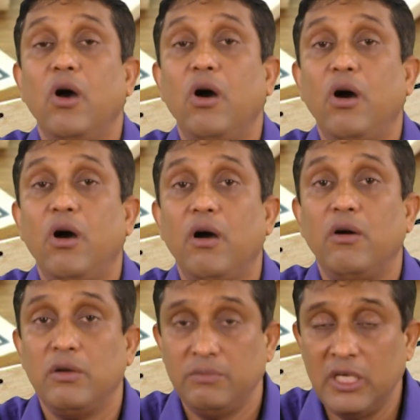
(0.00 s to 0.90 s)

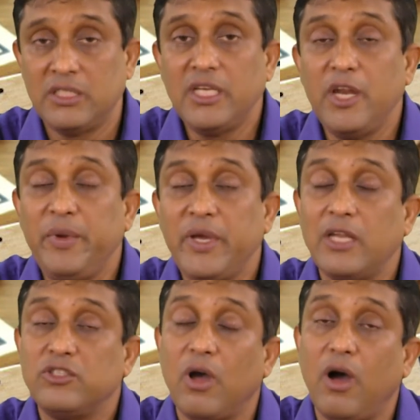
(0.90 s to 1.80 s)
uh,
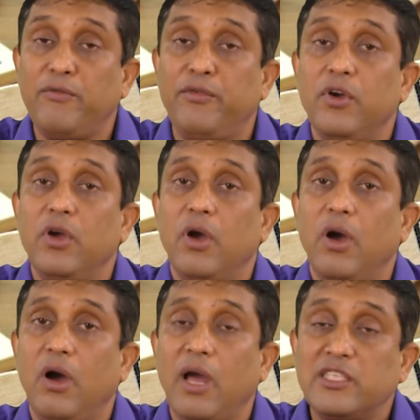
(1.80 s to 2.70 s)
significance of
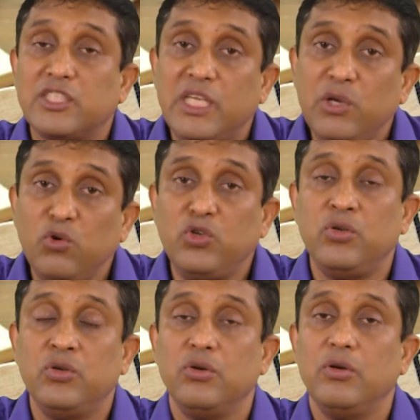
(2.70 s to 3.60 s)
uh, a skewed
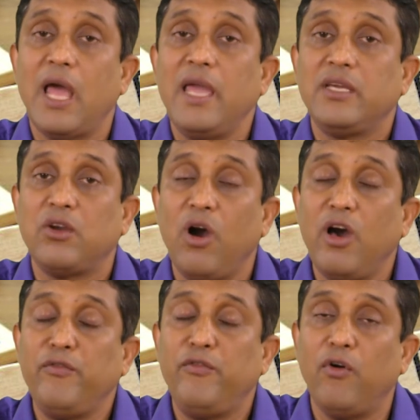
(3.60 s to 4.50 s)
like
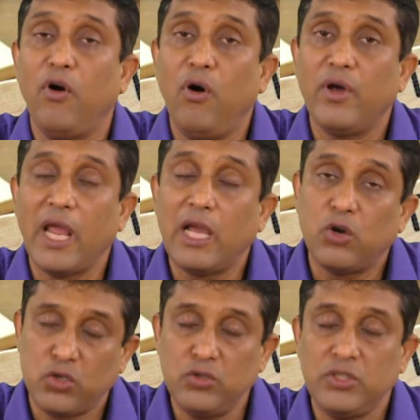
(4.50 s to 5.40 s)
curve or a
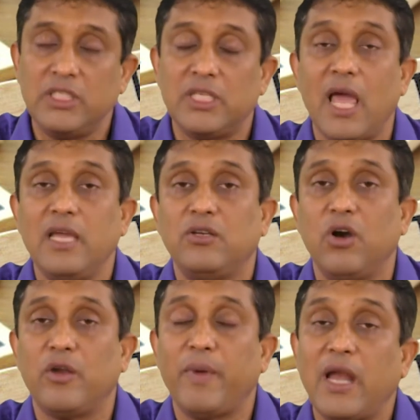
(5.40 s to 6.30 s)
kurtosis like
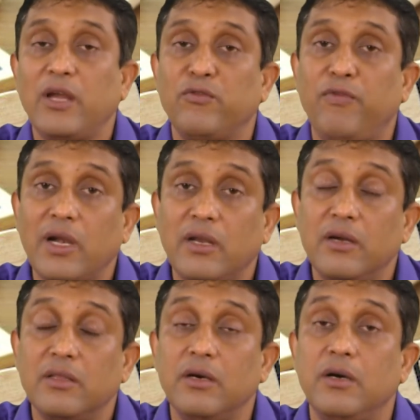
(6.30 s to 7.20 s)
curve and what
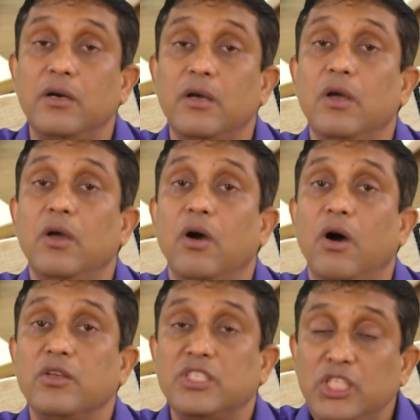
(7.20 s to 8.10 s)
are the
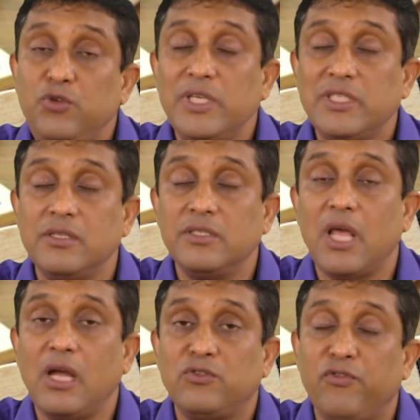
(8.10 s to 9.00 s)
uh, situations
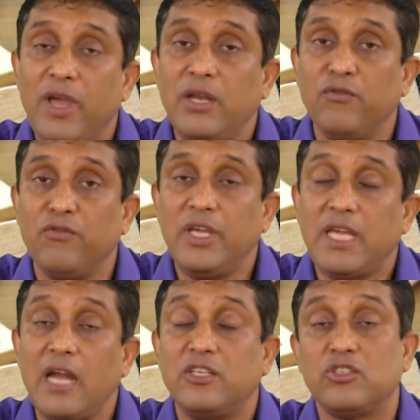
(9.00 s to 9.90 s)
that when we
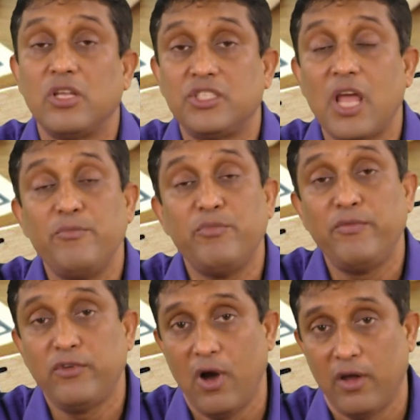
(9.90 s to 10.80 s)
get such type
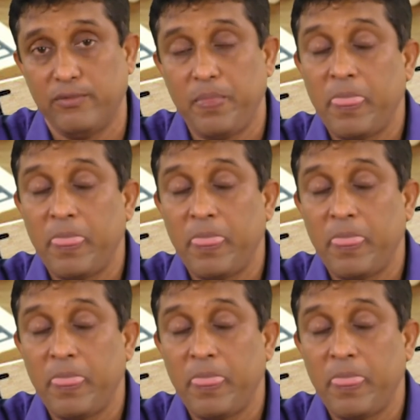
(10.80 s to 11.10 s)
of curve.